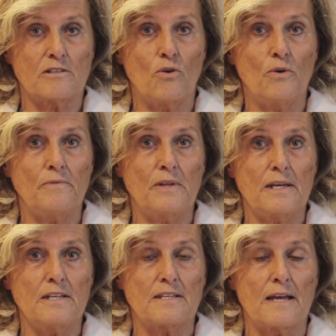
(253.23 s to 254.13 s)
So
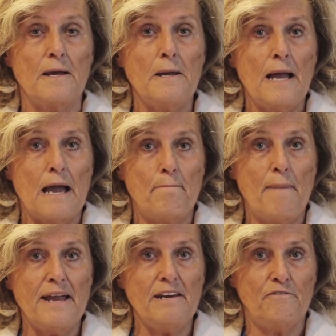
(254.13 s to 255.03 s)
there is a
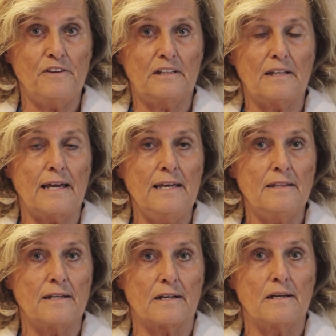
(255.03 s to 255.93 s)
benefit
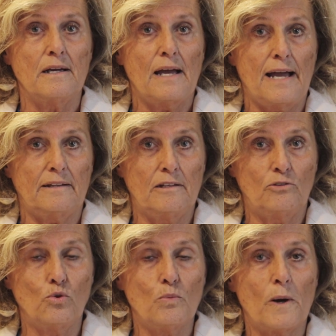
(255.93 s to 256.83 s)
either at the
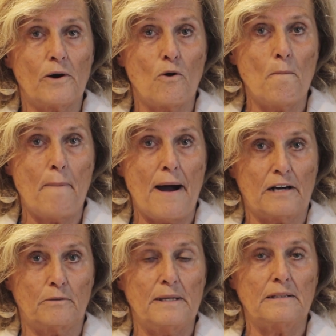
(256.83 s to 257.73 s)
tubular
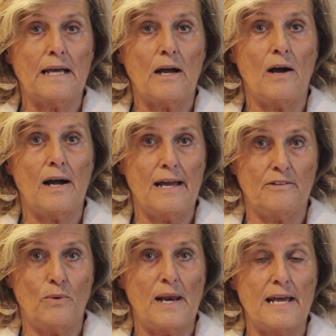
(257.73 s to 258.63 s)
compartment
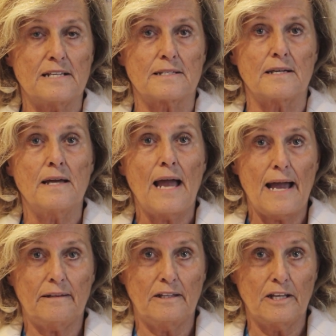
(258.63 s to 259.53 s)
as well as
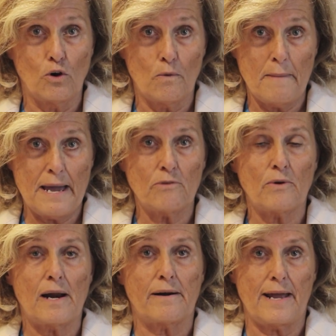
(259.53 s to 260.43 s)
at the
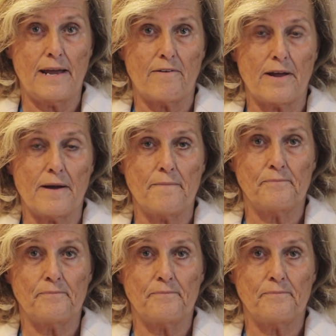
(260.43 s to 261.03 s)
glomerular area.